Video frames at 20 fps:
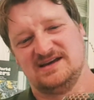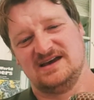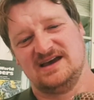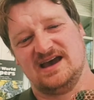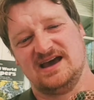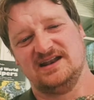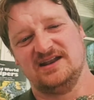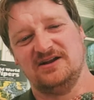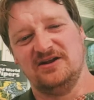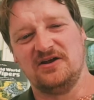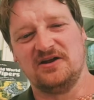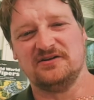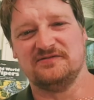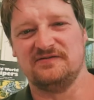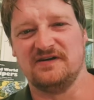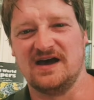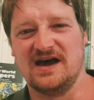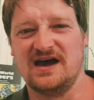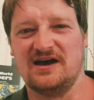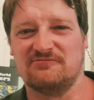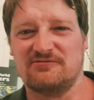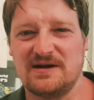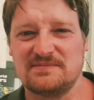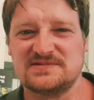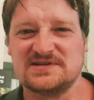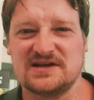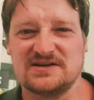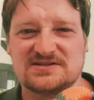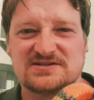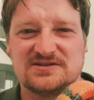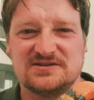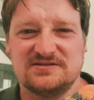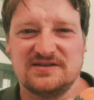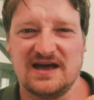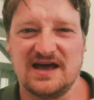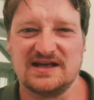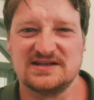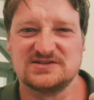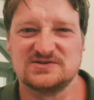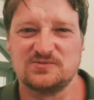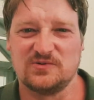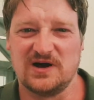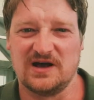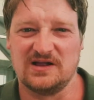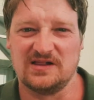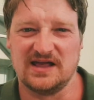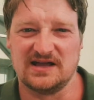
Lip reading: And a lot of reptiles do that as well.